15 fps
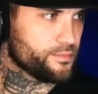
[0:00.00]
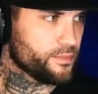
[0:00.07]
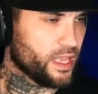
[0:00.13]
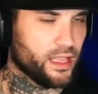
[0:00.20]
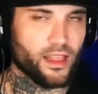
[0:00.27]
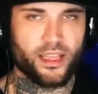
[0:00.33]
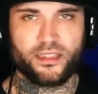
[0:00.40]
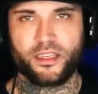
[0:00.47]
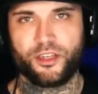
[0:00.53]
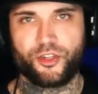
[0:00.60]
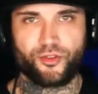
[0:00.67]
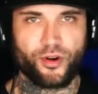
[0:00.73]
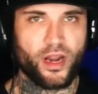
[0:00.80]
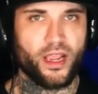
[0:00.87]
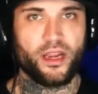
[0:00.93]
and lets it
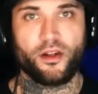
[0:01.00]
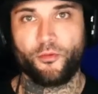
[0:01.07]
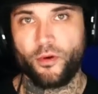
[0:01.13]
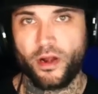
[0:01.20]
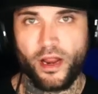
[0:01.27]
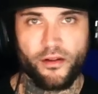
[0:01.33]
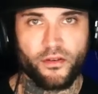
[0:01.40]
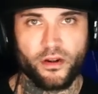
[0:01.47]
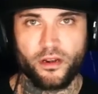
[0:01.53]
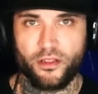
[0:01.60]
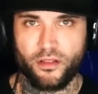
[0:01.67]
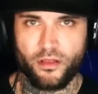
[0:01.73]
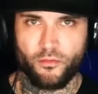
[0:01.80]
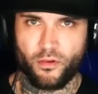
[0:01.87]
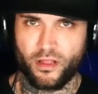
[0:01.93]
drain or whatever,
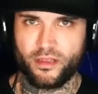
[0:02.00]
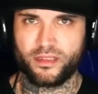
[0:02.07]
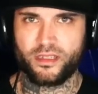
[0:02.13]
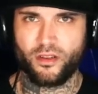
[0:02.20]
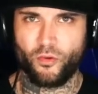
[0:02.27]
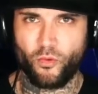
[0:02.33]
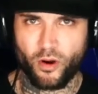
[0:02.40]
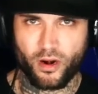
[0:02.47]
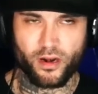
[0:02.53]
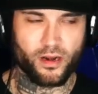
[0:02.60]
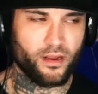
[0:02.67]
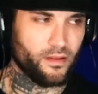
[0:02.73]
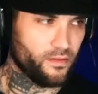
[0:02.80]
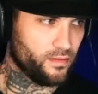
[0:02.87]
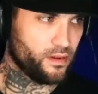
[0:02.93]
you, will it still work?
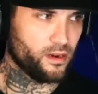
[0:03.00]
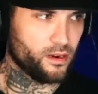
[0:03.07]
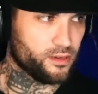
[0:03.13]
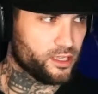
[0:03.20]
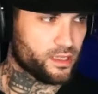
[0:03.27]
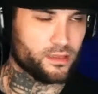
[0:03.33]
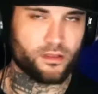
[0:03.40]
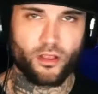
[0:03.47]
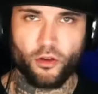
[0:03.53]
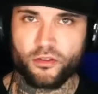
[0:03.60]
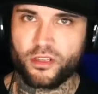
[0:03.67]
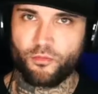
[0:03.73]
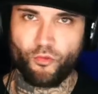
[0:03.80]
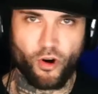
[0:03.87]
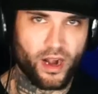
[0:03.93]
You know, just throw
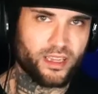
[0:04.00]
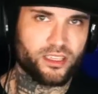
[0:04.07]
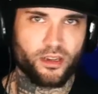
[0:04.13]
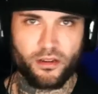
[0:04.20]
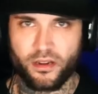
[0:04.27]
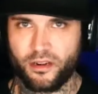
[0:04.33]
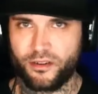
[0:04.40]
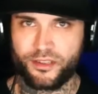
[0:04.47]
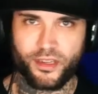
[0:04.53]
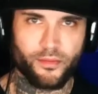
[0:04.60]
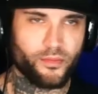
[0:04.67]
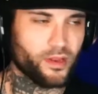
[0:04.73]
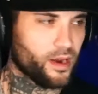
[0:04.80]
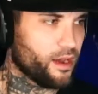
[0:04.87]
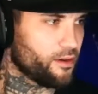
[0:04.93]
some rice on it or
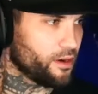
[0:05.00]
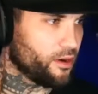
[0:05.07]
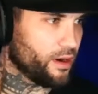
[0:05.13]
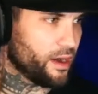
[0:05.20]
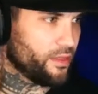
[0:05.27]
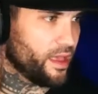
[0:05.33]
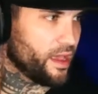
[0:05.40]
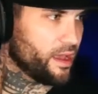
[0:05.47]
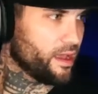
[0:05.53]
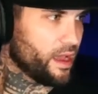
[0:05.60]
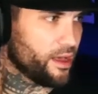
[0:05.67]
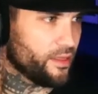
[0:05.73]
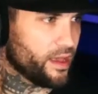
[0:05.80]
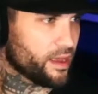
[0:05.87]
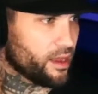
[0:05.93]
something. I don't know how that
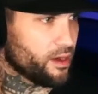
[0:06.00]
how that